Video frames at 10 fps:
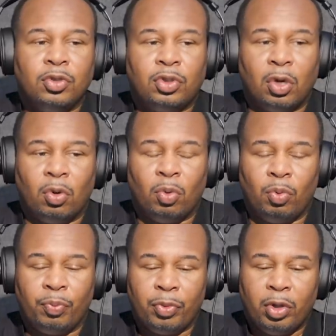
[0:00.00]

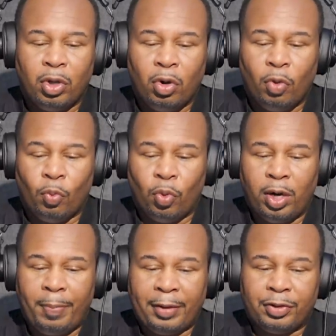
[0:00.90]
So,
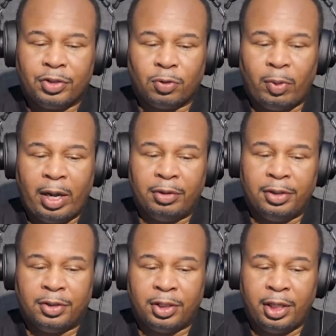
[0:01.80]
what about the
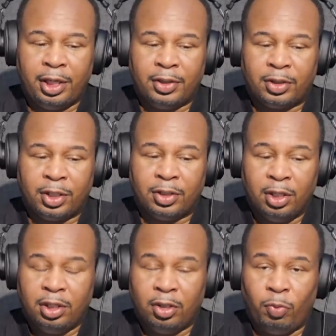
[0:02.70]
surrounding cities? Because
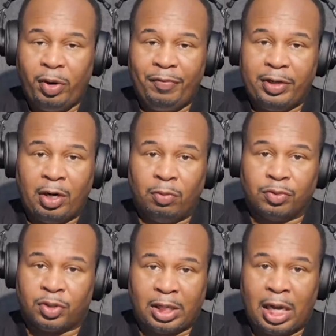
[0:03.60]
the river
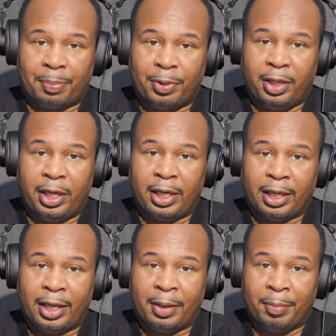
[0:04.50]
don't stop in the Atlanta